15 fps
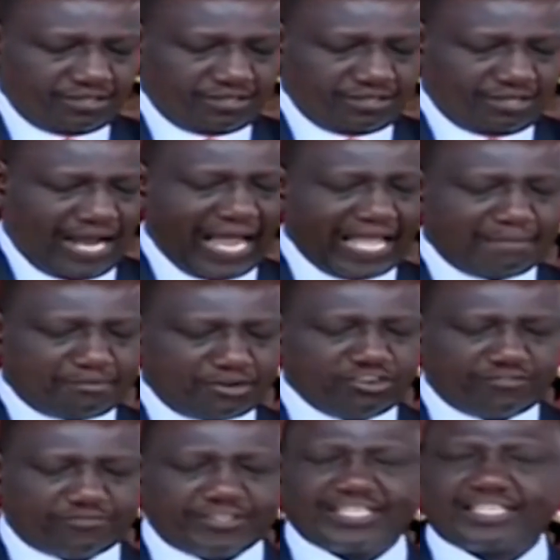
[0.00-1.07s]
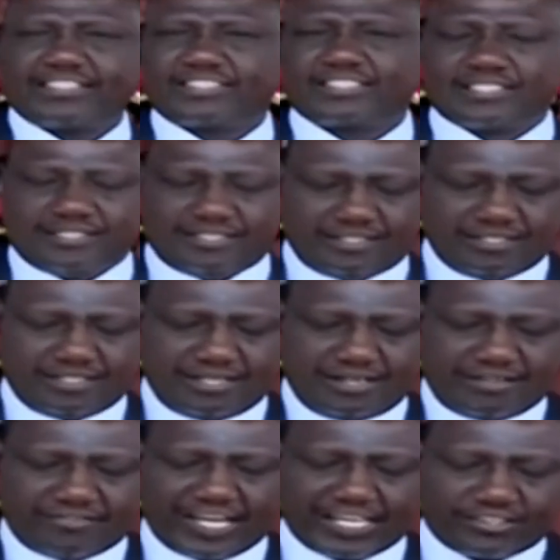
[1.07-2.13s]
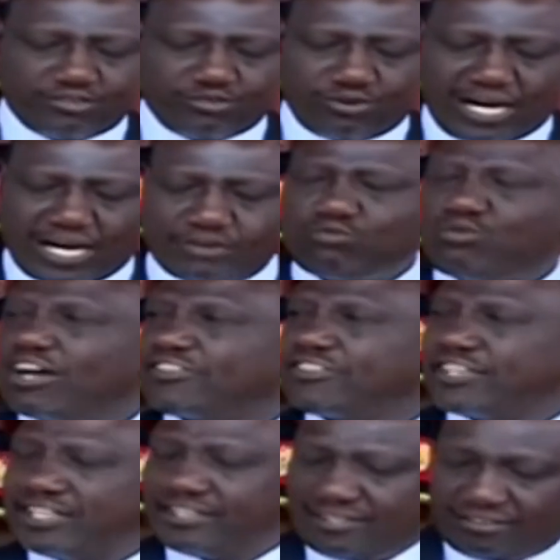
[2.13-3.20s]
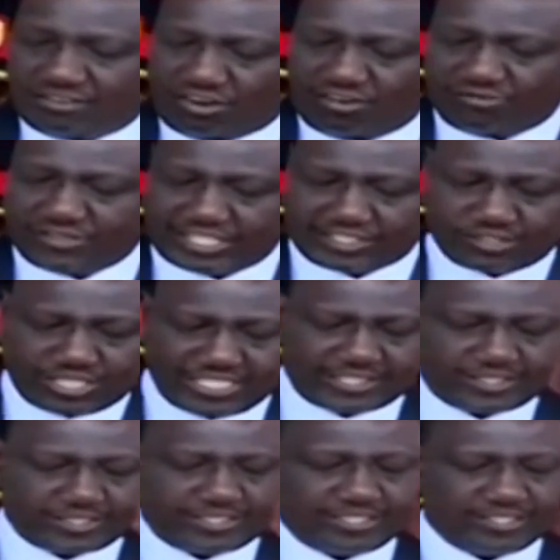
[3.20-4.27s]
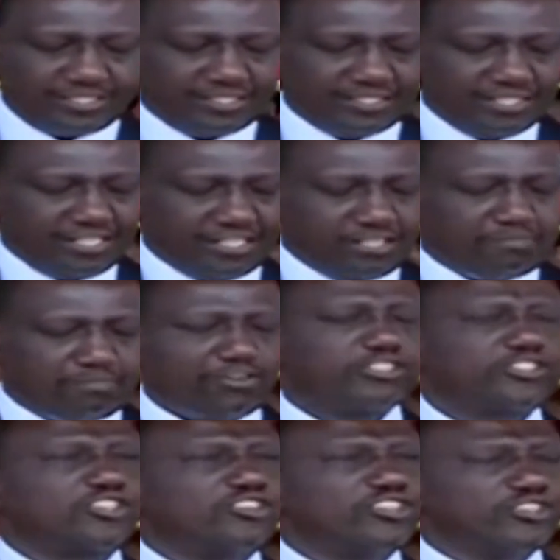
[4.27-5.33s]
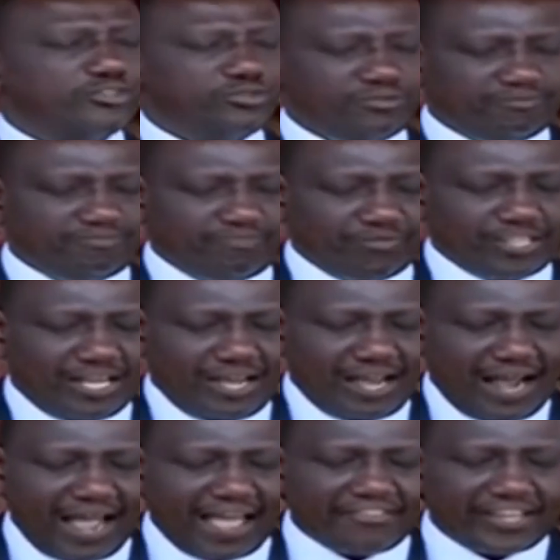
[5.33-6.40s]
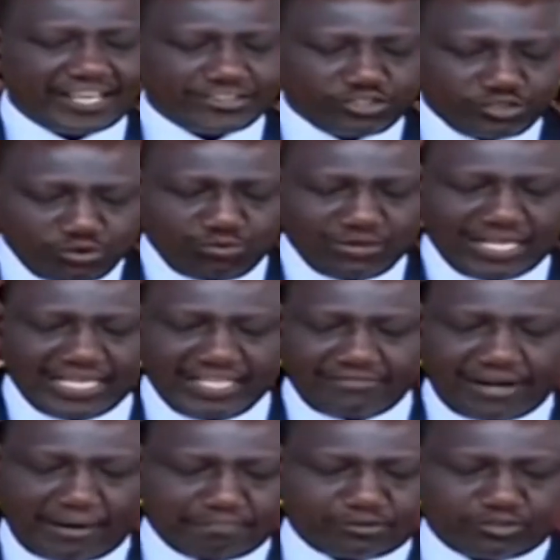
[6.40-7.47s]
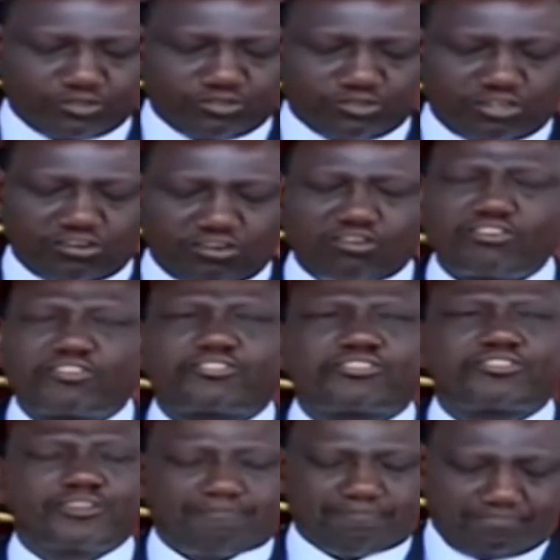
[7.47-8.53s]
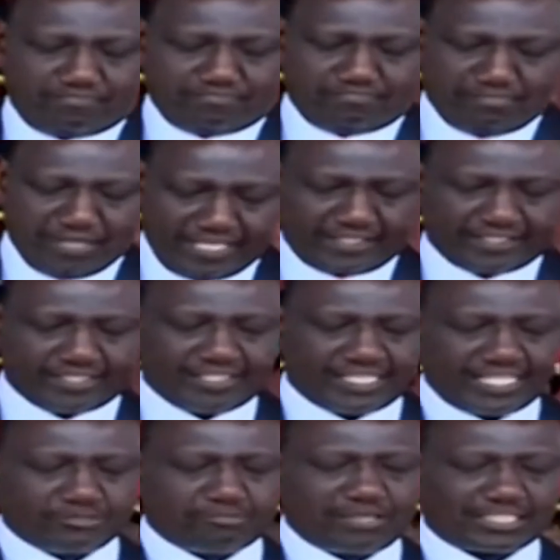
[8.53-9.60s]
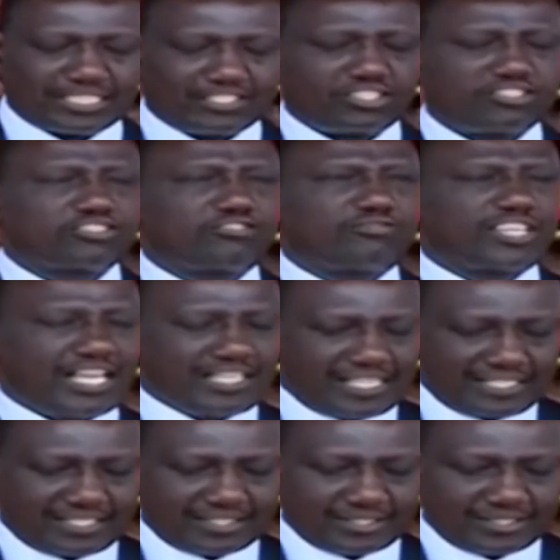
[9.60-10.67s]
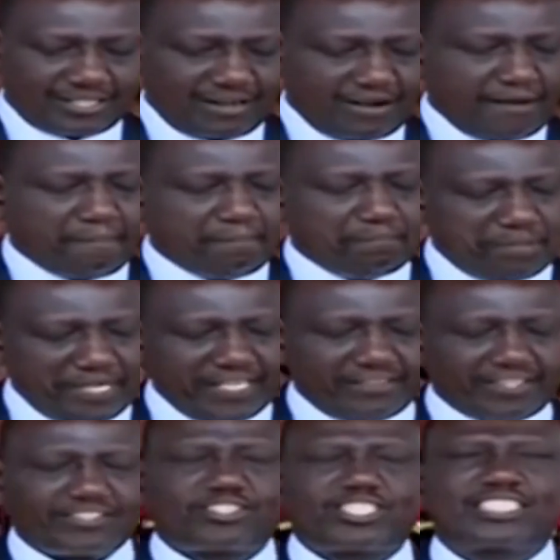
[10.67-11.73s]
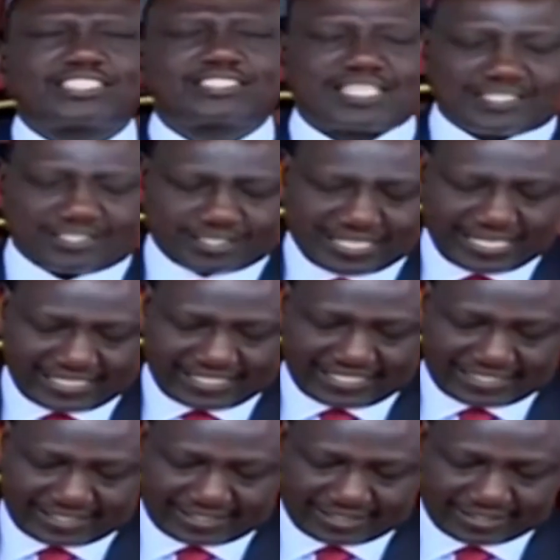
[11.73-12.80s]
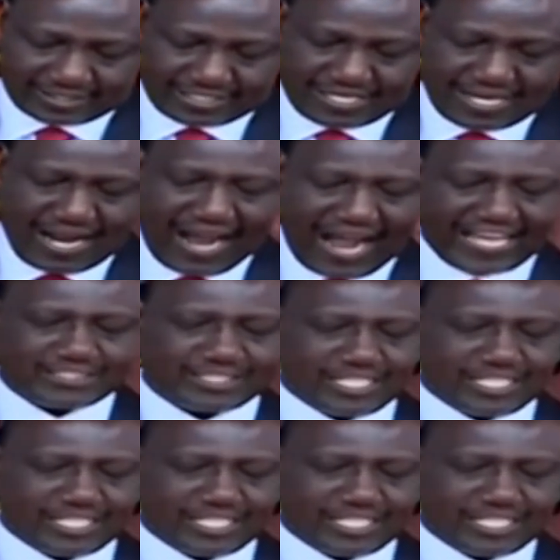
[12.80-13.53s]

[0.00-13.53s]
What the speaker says: I am confident that you are worthy of the trust reposed on you and that you will live up to your oath, meet the expectations of Kenyans, be the citizens' guardians as they